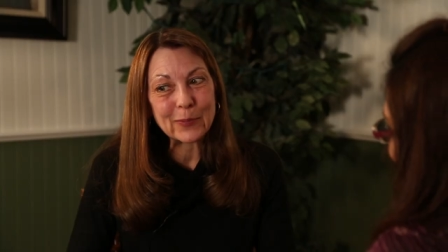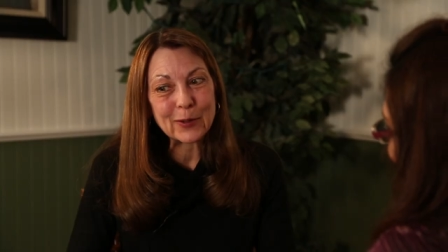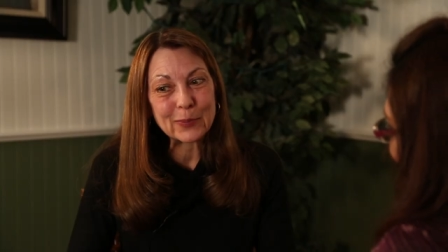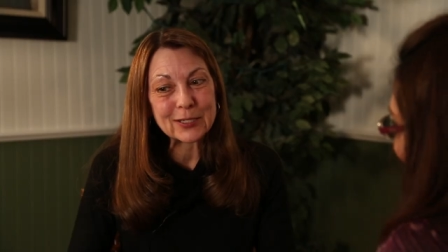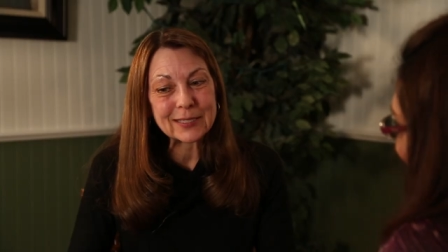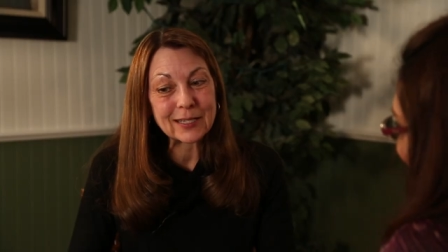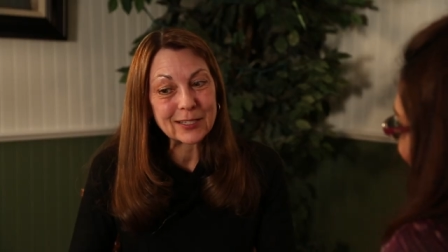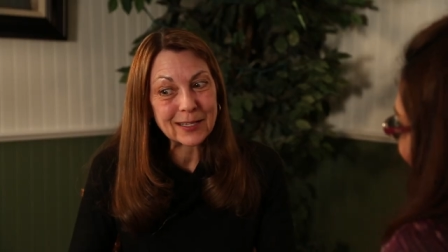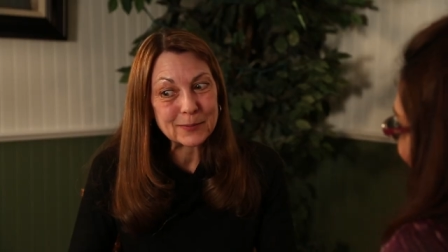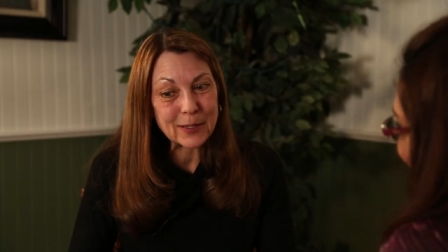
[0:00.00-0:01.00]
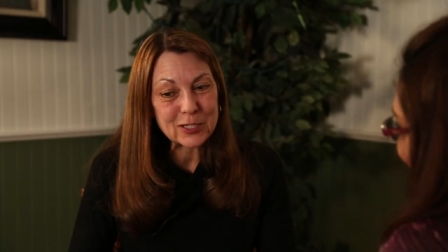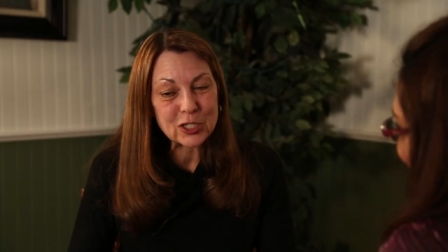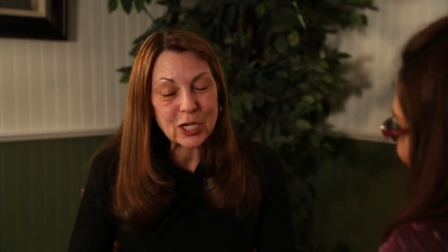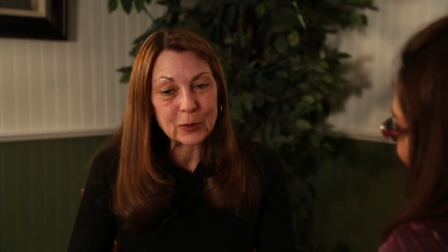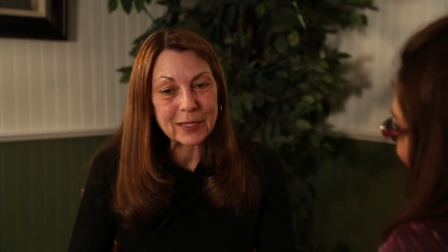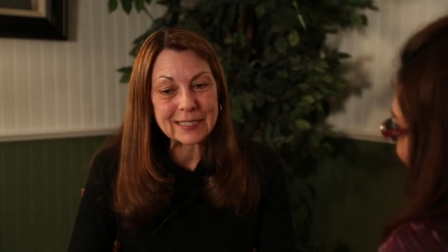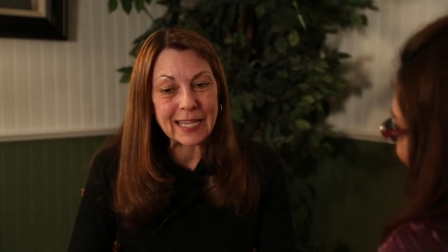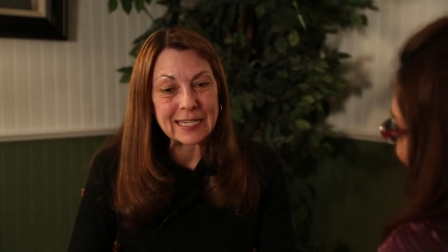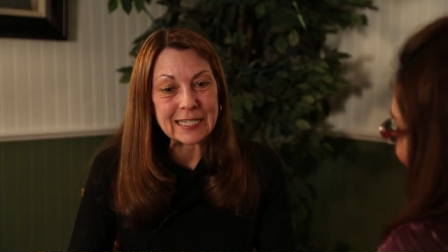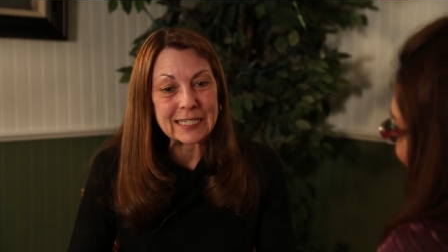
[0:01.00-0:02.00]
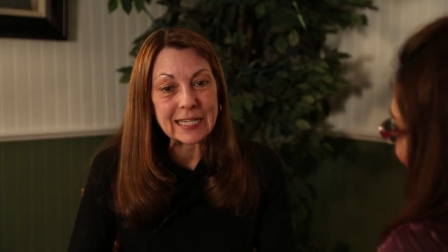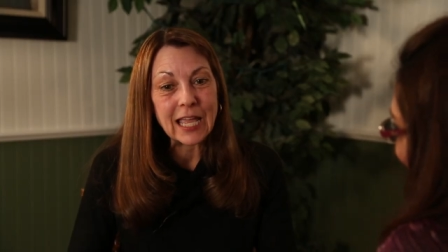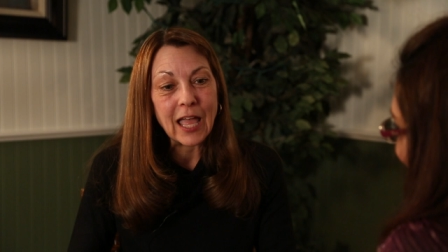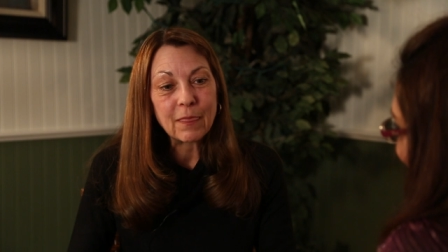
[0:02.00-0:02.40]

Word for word: a person, especially a child who has ADD,